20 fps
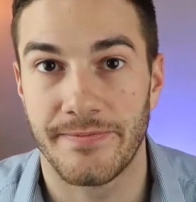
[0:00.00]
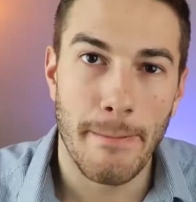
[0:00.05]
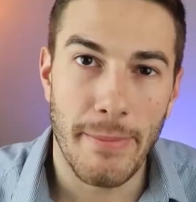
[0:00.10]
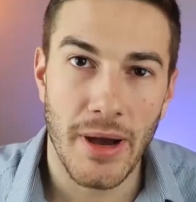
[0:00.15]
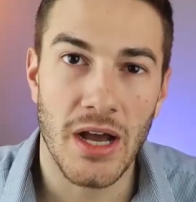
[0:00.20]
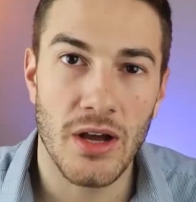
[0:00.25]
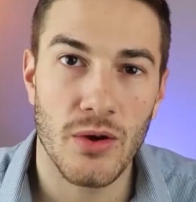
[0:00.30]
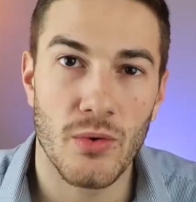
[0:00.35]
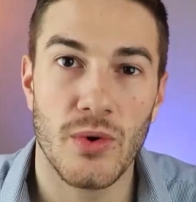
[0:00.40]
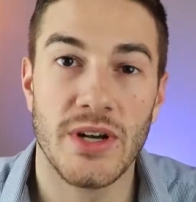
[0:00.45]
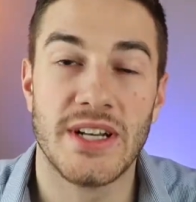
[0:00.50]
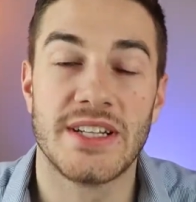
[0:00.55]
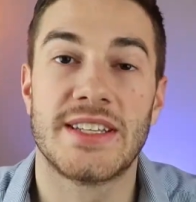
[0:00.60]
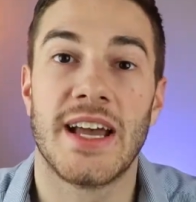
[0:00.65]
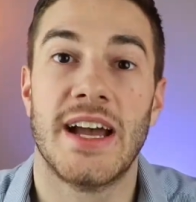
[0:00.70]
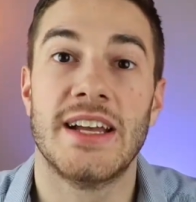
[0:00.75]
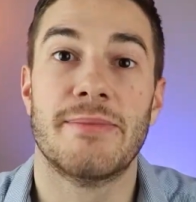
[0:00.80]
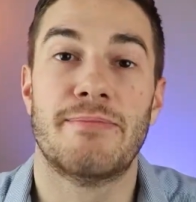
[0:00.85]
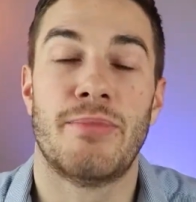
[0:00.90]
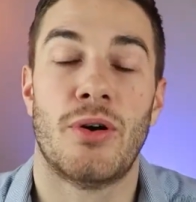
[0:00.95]
But we
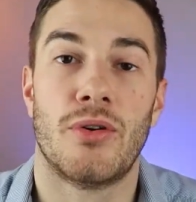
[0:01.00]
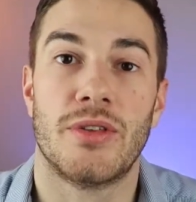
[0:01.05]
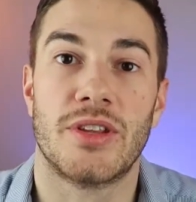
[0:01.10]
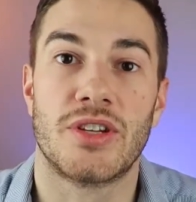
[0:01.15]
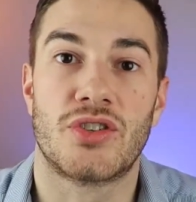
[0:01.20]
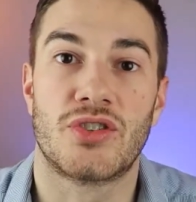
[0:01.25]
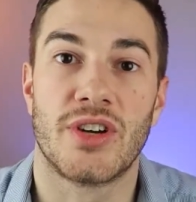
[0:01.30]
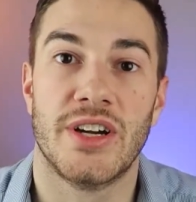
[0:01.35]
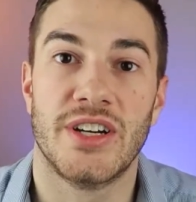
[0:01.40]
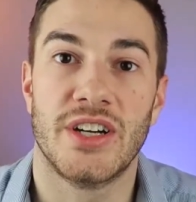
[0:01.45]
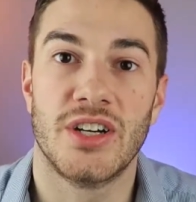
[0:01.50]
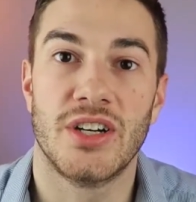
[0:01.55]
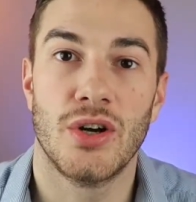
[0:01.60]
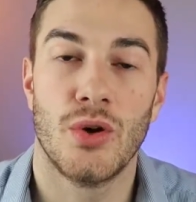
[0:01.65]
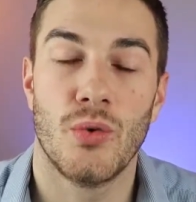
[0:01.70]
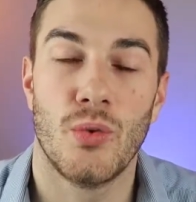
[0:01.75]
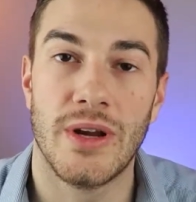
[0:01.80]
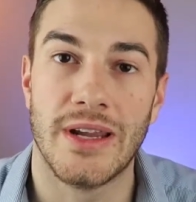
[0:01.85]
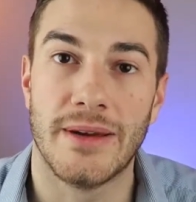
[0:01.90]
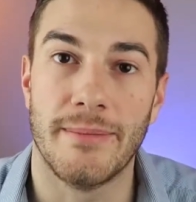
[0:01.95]
decided to pull the
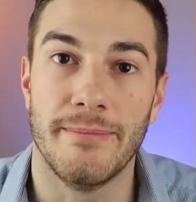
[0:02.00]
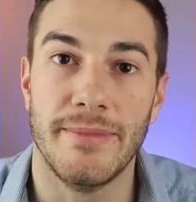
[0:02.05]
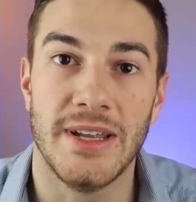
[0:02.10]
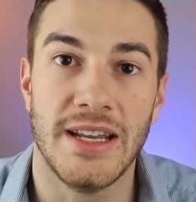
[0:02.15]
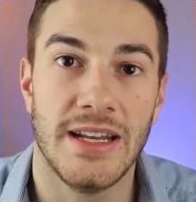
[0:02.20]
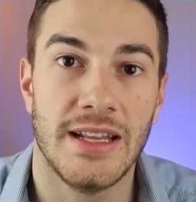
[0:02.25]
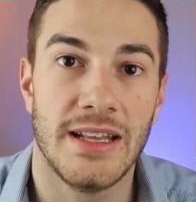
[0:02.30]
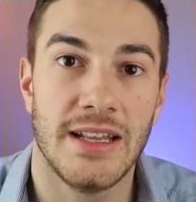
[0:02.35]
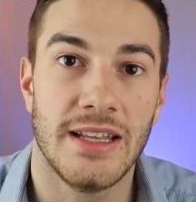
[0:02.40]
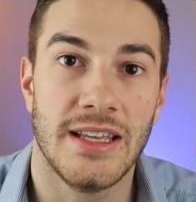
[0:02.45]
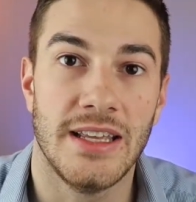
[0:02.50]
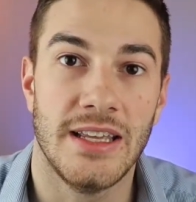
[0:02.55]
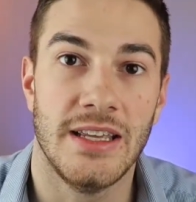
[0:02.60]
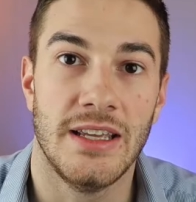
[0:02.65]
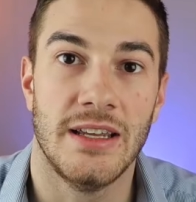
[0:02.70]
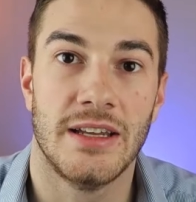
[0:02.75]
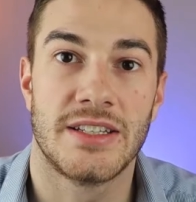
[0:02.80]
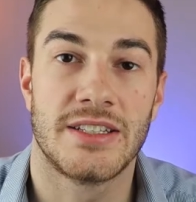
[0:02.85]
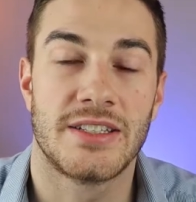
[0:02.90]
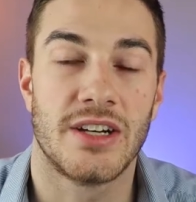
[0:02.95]
trigger. We
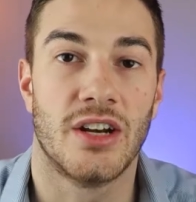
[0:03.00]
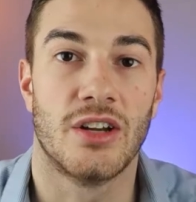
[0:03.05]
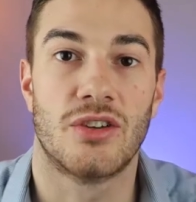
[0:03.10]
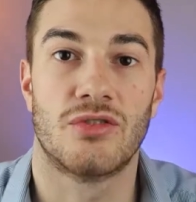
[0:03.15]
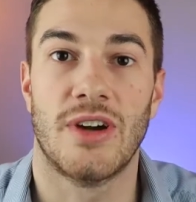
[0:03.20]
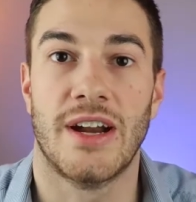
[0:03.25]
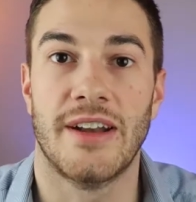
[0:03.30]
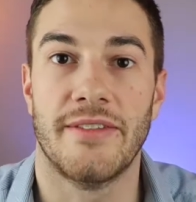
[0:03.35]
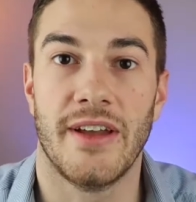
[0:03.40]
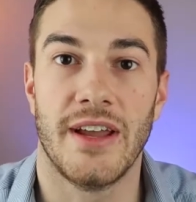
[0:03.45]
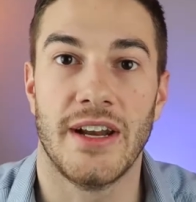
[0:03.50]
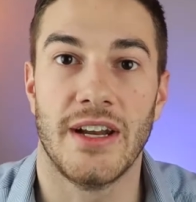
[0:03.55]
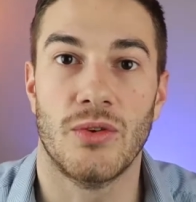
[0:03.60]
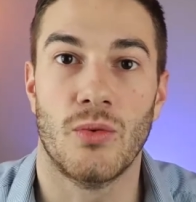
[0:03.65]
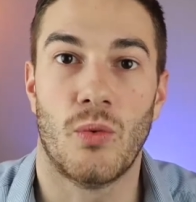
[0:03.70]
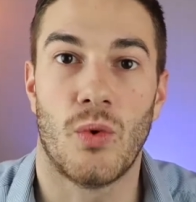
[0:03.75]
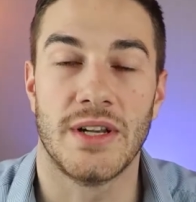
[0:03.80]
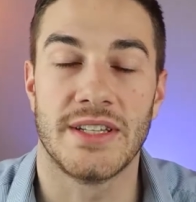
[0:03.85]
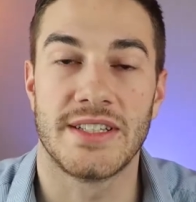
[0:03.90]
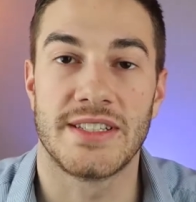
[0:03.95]
immediately started
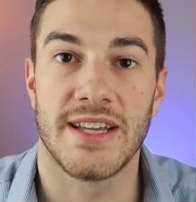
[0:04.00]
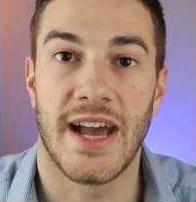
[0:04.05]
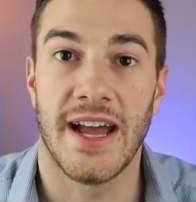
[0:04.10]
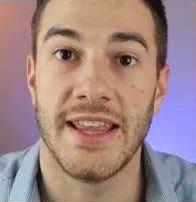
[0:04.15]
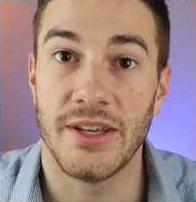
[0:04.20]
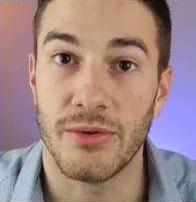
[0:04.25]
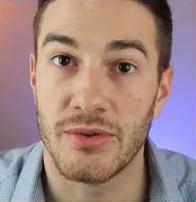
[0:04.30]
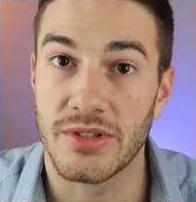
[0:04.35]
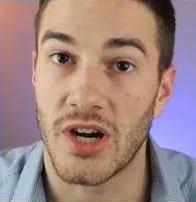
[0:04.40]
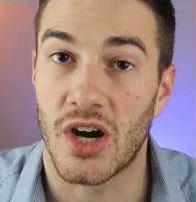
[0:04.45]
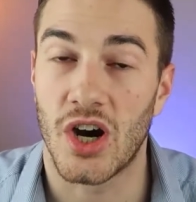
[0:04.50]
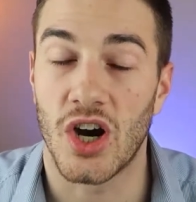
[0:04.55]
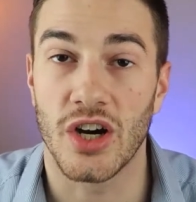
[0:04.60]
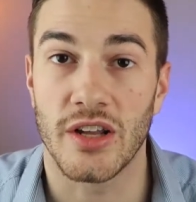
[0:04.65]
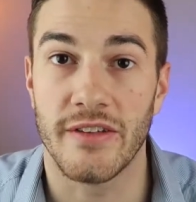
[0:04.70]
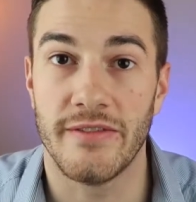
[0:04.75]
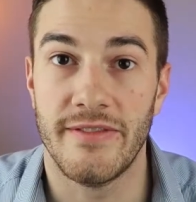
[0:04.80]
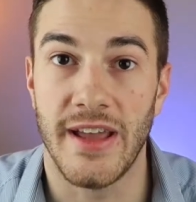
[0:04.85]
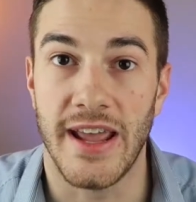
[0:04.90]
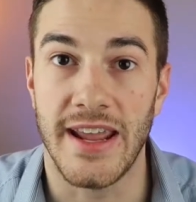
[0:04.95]
renovating one side that was
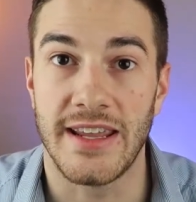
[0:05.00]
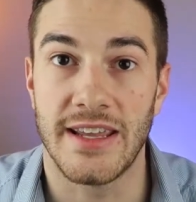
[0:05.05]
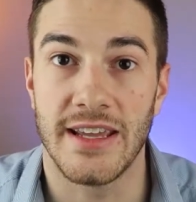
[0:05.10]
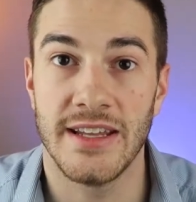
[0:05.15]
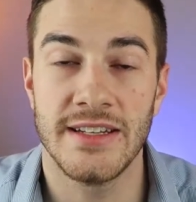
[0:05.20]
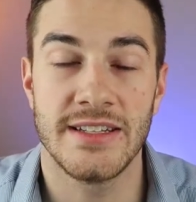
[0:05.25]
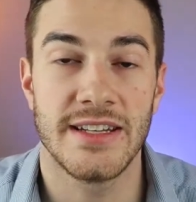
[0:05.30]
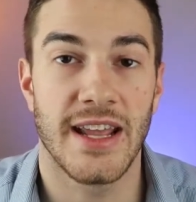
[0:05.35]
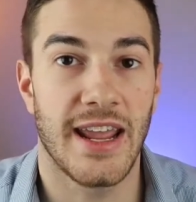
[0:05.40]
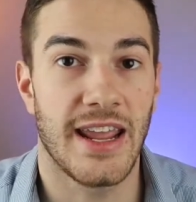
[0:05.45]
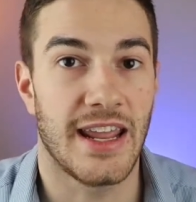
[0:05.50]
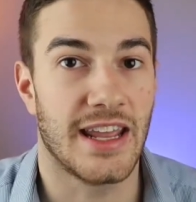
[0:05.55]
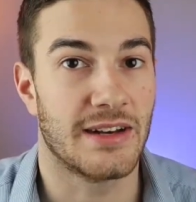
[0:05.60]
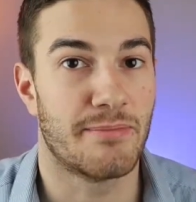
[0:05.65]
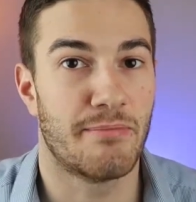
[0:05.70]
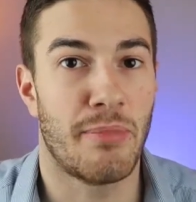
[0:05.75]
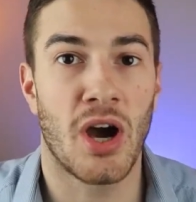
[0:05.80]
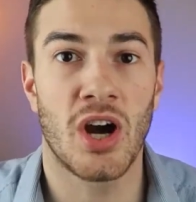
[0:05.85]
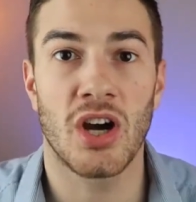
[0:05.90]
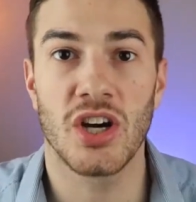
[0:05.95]
already vacant
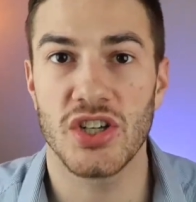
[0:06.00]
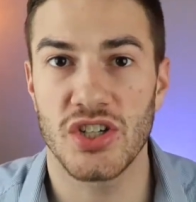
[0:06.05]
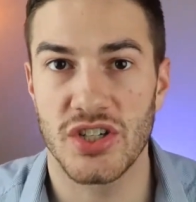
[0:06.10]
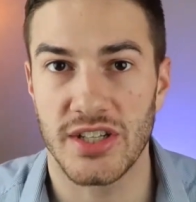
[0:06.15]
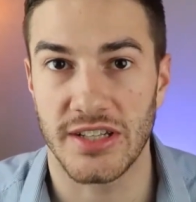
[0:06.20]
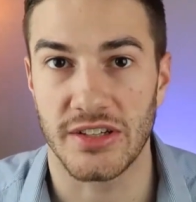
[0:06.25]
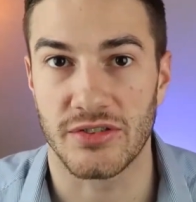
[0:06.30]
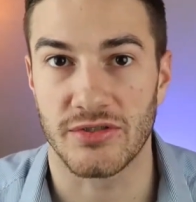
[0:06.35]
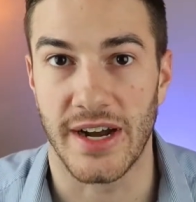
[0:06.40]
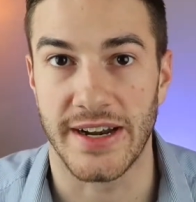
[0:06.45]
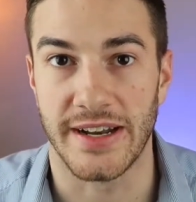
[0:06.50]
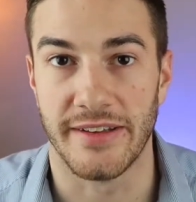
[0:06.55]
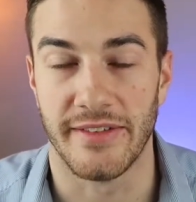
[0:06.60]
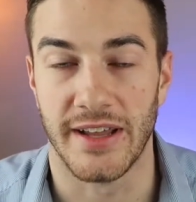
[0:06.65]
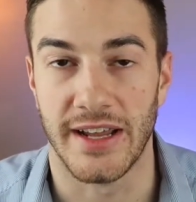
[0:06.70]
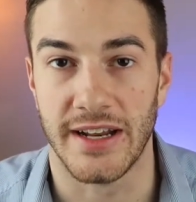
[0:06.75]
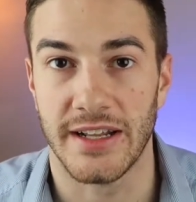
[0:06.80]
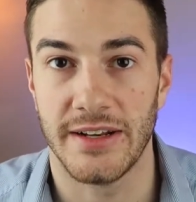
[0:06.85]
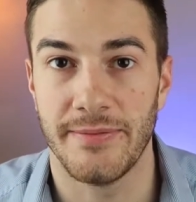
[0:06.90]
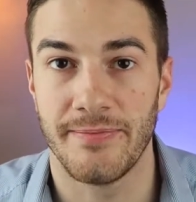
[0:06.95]
and partially
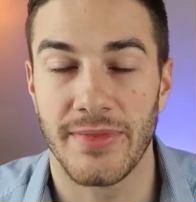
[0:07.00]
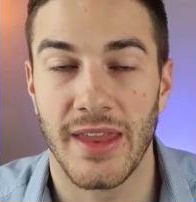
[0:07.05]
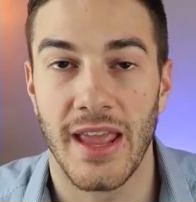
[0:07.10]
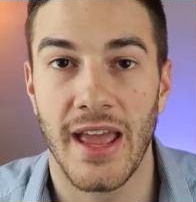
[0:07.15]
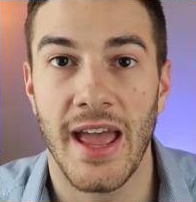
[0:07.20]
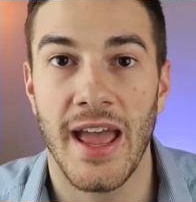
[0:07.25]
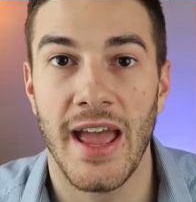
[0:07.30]
renovated.